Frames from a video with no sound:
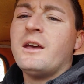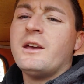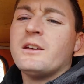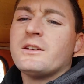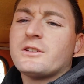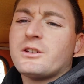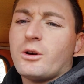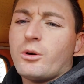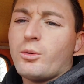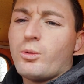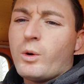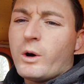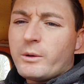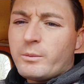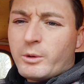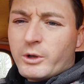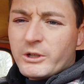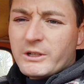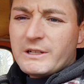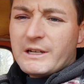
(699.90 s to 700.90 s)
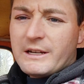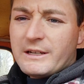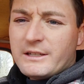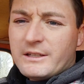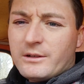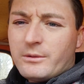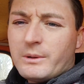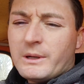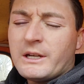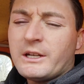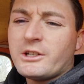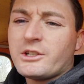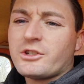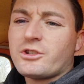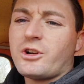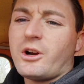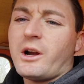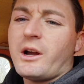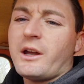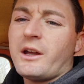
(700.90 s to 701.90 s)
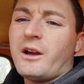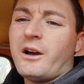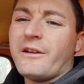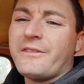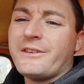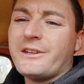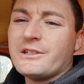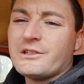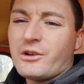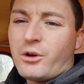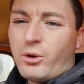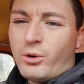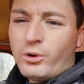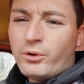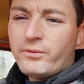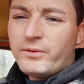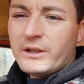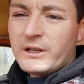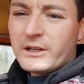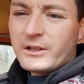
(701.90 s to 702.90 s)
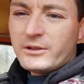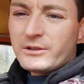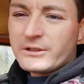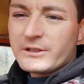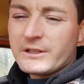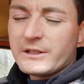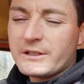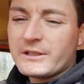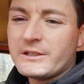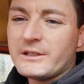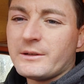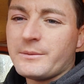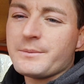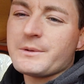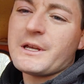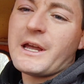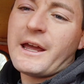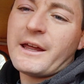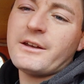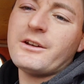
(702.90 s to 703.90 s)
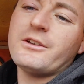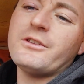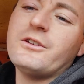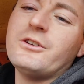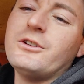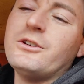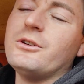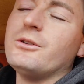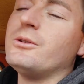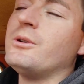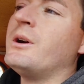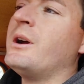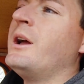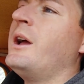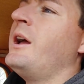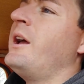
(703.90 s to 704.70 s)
So one more test that we can try on these old vehicle systems and on the new.